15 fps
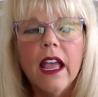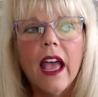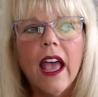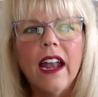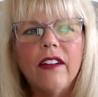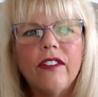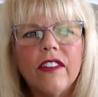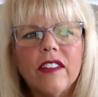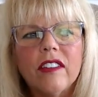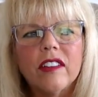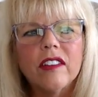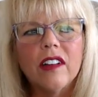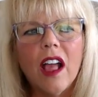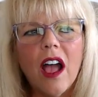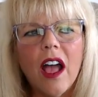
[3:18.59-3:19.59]
And if
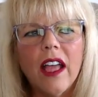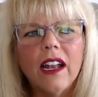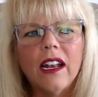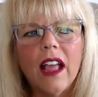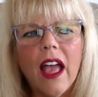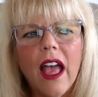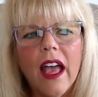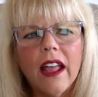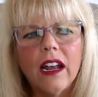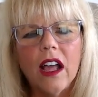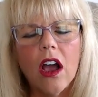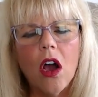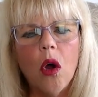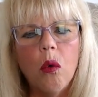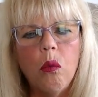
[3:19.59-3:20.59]
it's not at
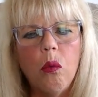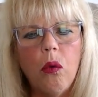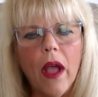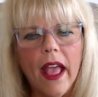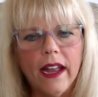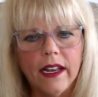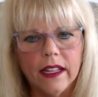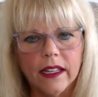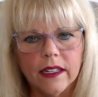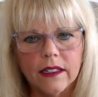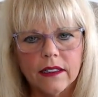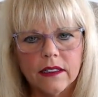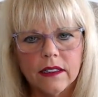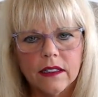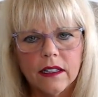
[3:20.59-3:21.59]
a wedding,